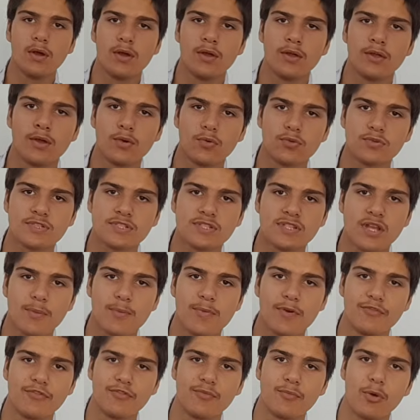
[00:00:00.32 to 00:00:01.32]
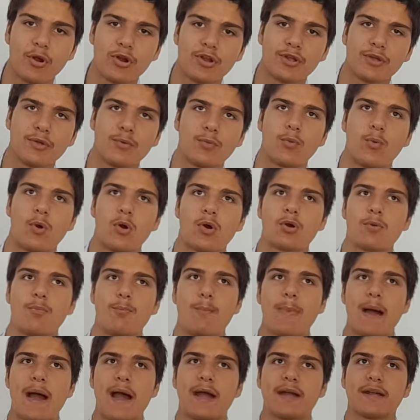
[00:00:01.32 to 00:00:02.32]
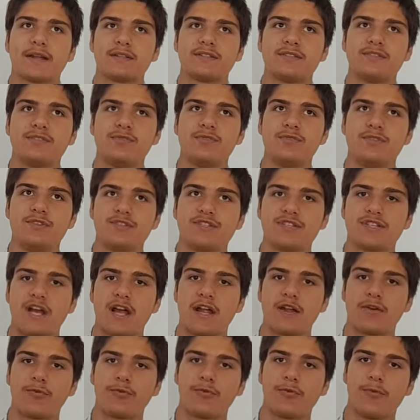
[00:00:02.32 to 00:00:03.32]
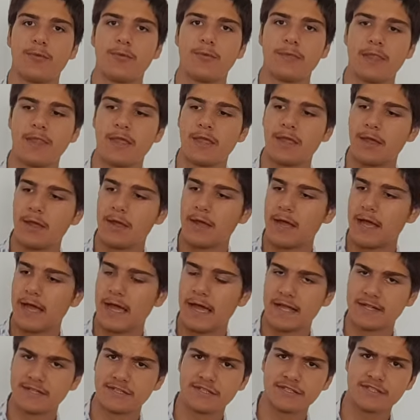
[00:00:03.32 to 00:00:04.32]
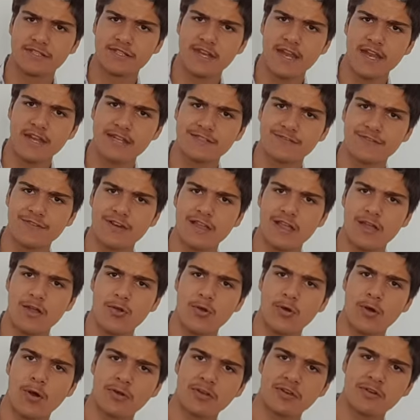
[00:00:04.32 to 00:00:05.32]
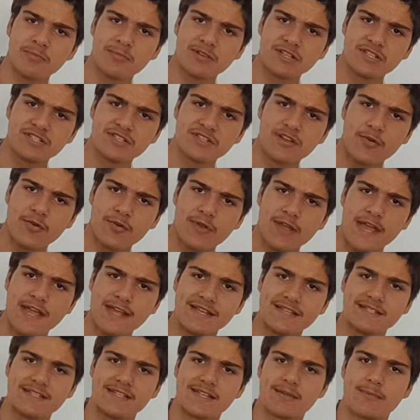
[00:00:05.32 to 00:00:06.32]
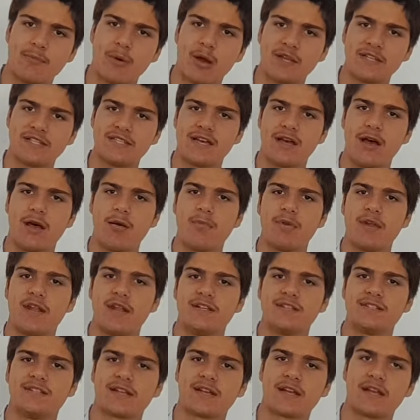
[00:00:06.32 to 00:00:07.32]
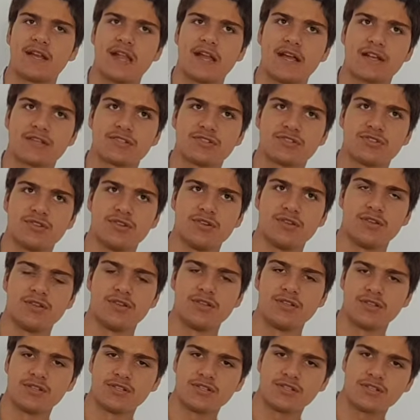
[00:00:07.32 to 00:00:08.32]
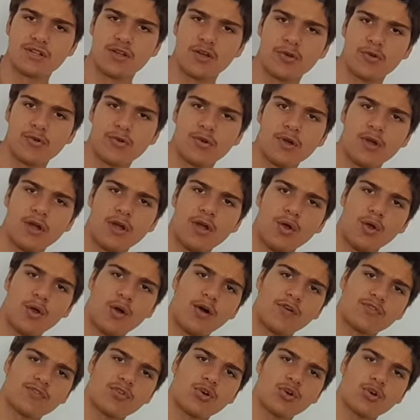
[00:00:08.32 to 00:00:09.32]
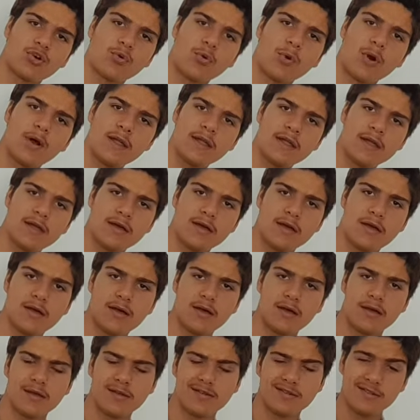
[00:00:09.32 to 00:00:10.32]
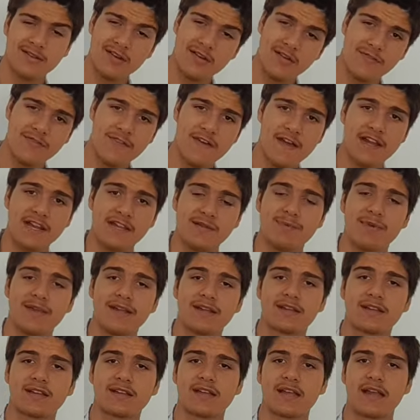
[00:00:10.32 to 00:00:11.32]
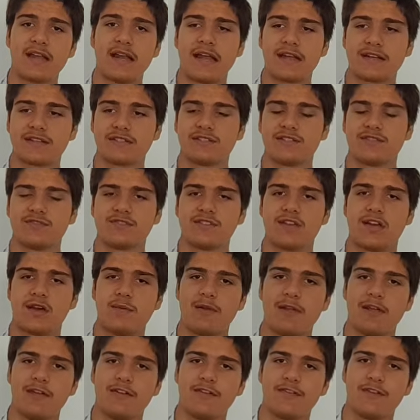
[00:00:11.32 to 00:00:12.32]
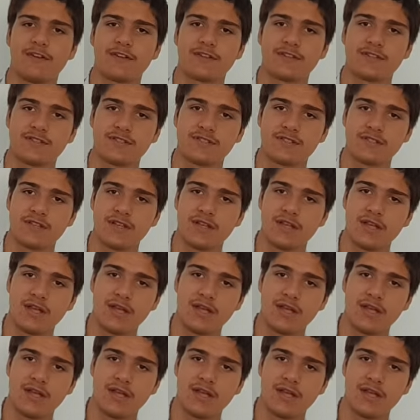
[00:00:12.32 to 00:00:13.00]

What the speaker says: Yo, what's up everybody, welcome back to the channel, and in today's video I'm going to be showcasing my Terminator collection. So I've got quite a fairly big collection of Terminator figures.